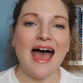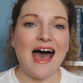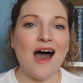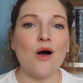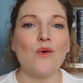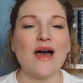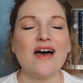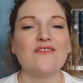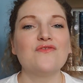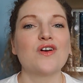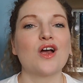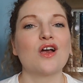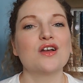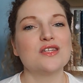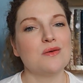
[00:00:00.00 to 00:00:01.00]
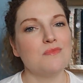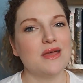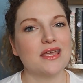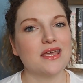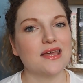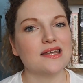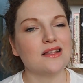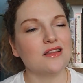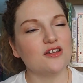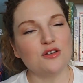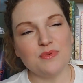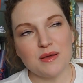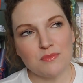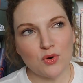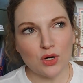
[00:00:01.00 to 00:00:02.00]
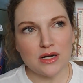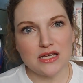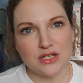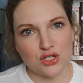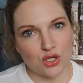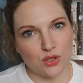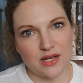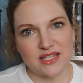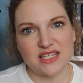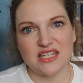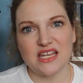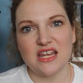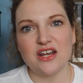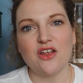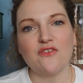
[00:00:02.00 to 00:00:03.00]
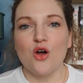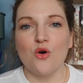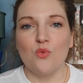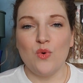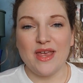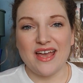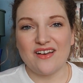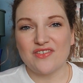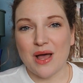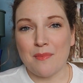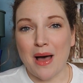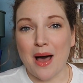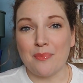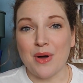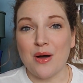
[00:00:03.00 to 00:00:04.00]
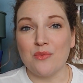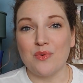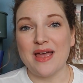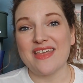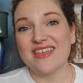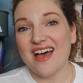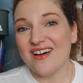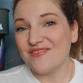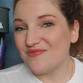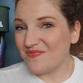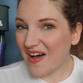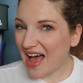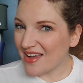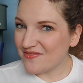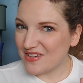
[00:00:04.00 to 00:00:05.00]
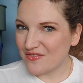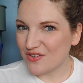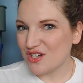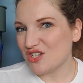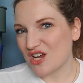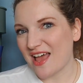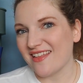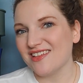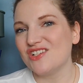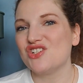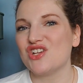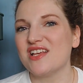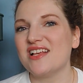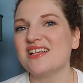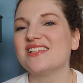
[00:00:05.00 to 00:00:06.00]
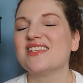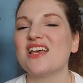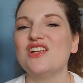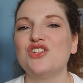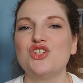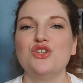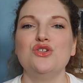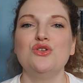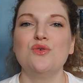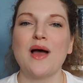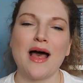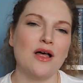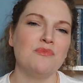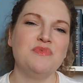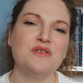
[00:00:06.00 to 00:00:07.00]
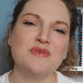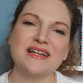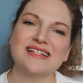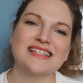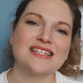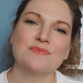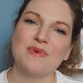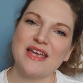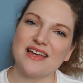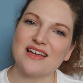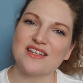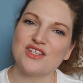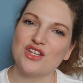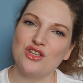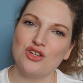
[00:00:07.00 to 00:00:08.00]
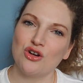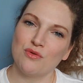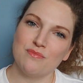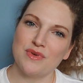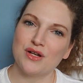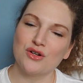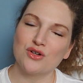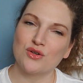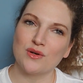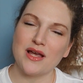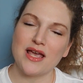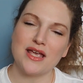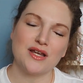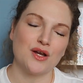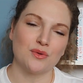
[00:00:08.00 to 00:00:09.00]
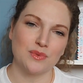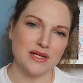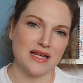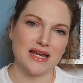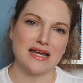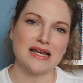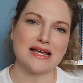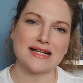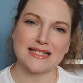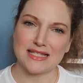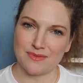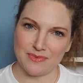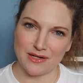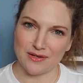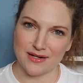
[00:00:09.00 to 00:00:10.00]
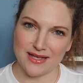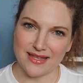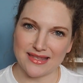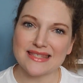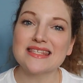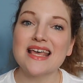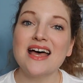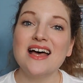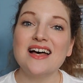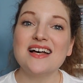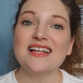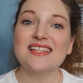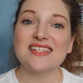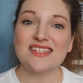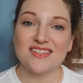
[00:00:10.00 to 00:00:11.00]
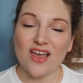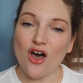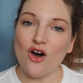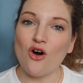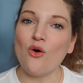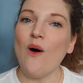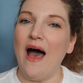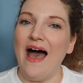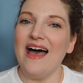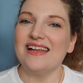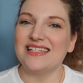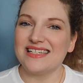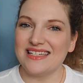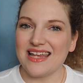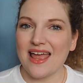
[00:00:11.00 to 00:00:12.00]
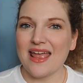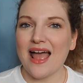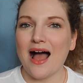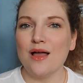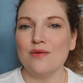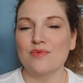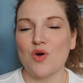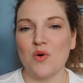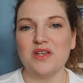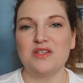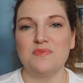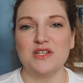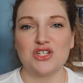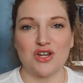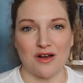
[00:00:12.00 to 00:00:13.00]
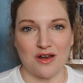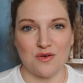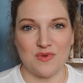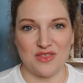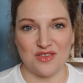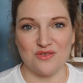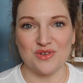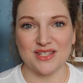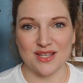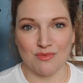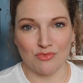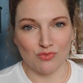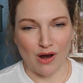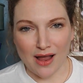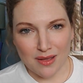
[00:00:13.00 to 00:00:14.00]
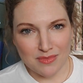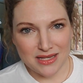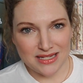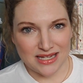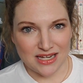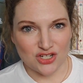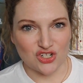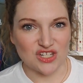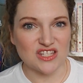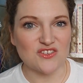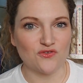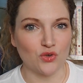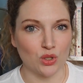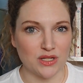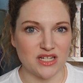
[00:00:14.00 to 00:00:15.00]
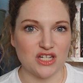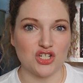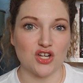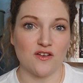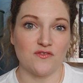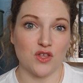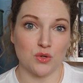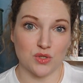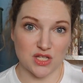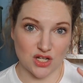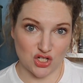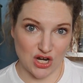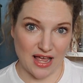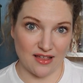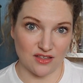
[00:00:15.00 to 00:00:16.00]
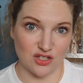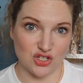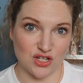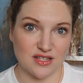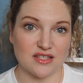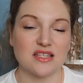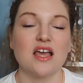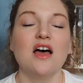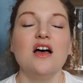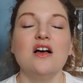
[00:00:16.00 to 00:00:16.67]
However, to make it a little bit more interesting, we have come up with five different challenges to help you expand your middle grade reading experience. So today I'm going to be sharing with you some recommendations for each of those challenges.